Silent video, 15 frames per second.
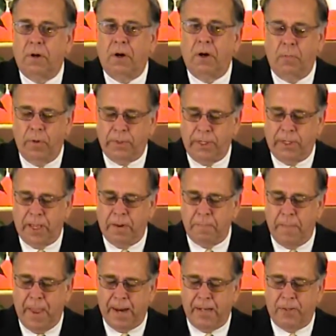Or was he
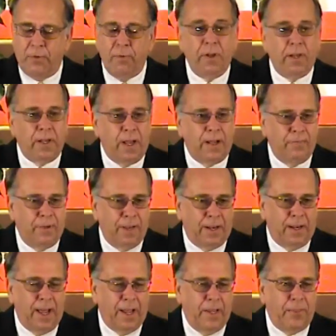commanded to love
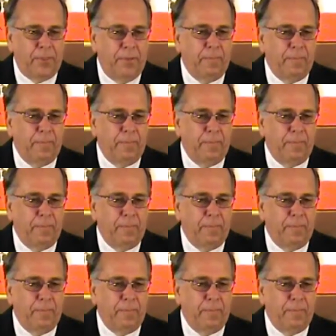Goliath?